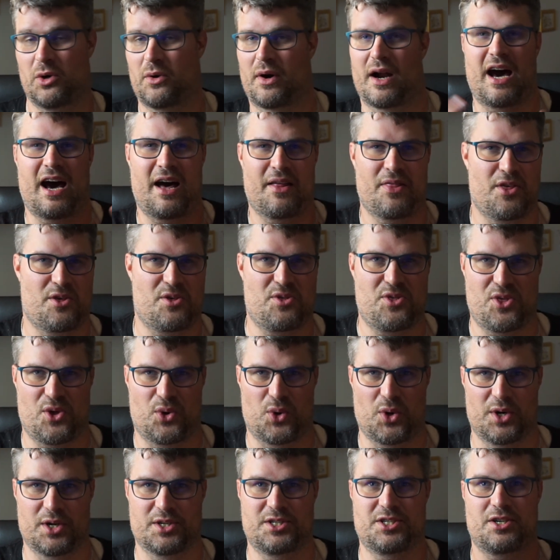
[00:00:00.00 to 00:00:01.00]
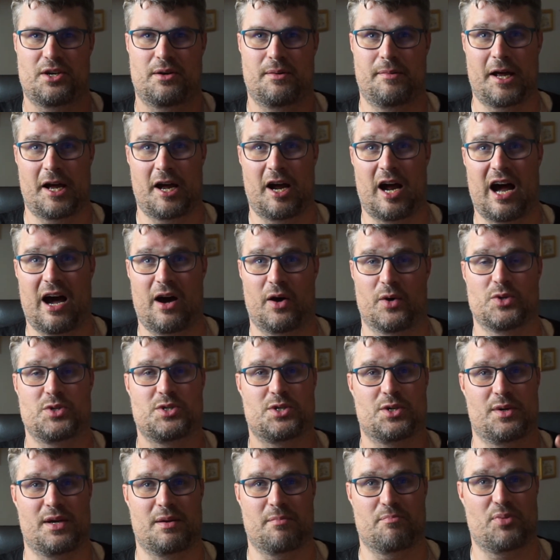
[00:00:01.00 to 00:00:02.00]
or other thoughts on how
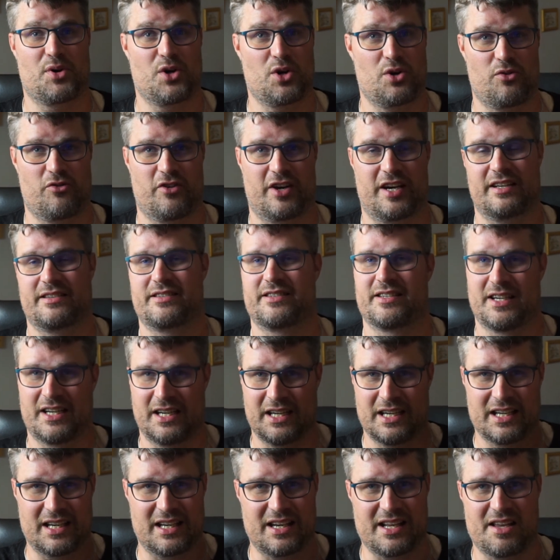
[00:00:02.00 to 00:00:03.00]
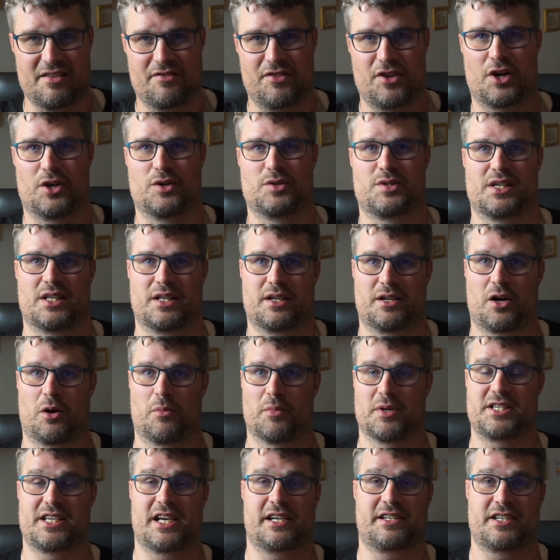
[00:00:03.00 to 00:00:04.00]
to improve it, leave those in the
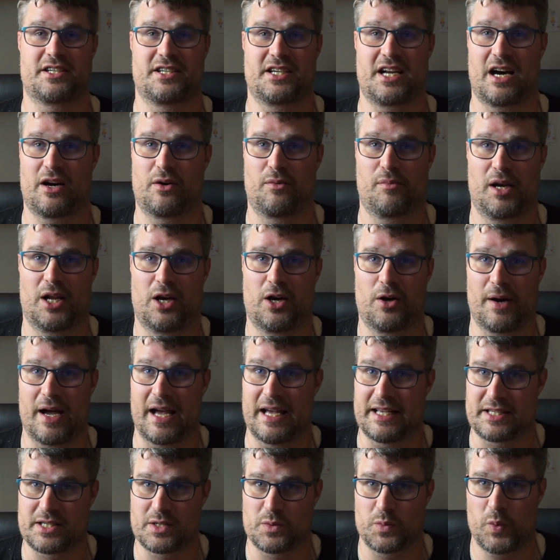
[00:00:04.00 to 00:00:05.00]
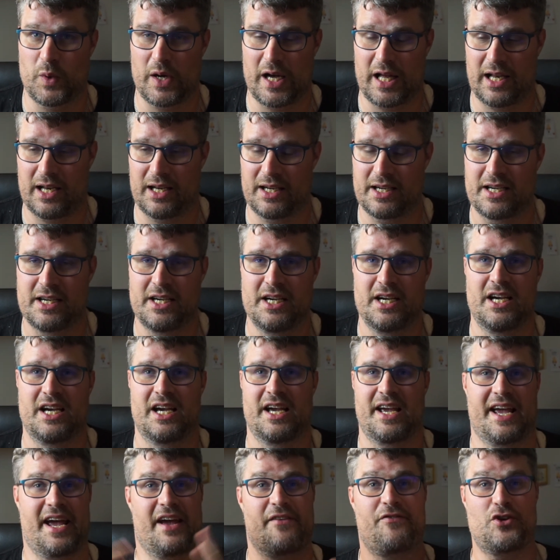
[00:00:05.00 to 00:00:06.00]
comment section down below as well.
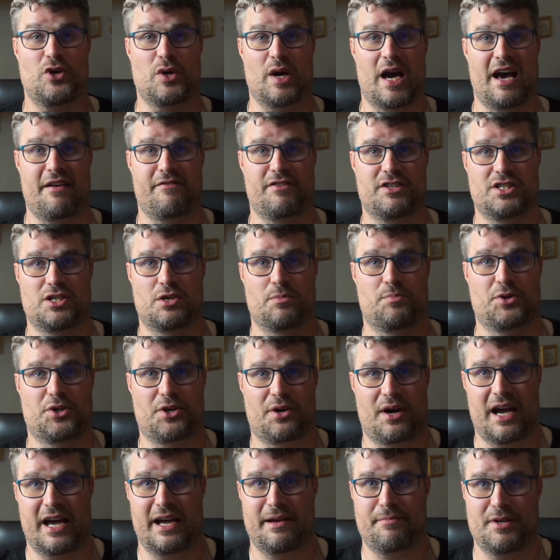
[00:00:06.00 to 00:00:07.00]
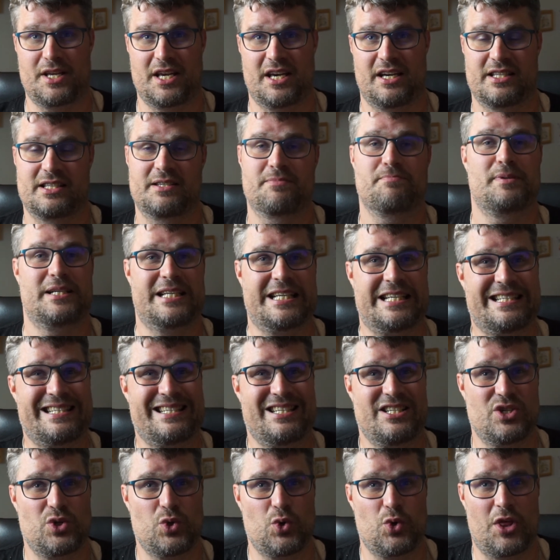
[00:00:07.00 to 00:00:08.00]
If you haven't subscribed yet, please
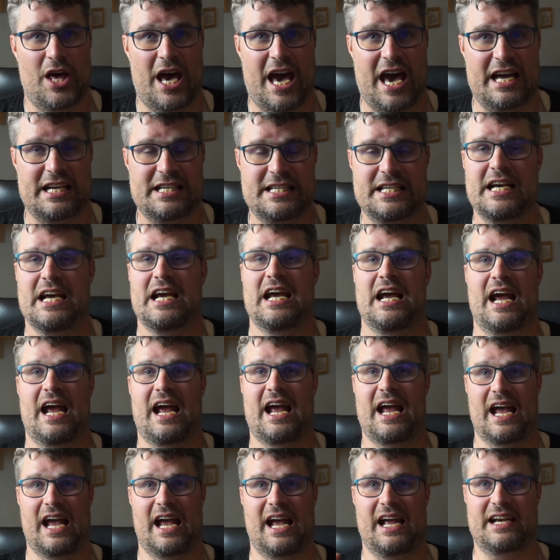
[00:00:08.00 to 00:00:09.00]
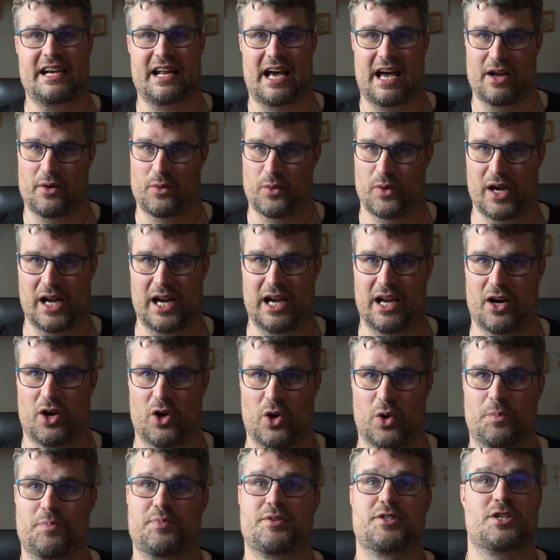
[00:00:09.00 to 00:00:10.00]
do that. And I really
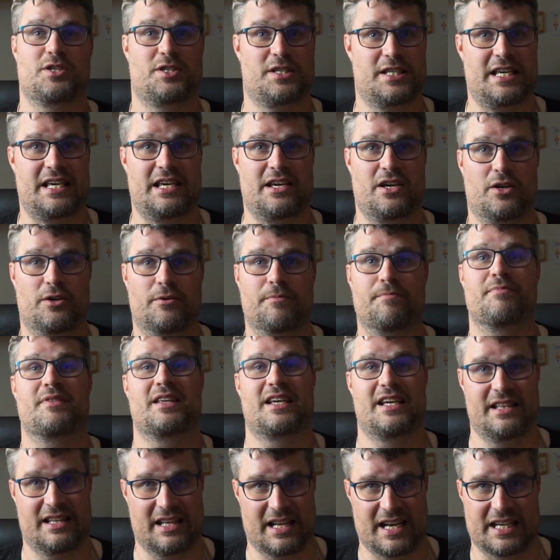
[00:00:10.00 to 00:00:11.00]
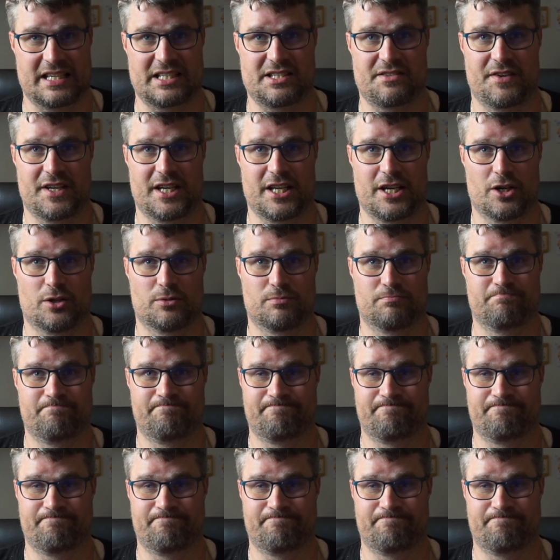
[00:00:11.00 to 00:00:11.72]
hope to see you in the next video.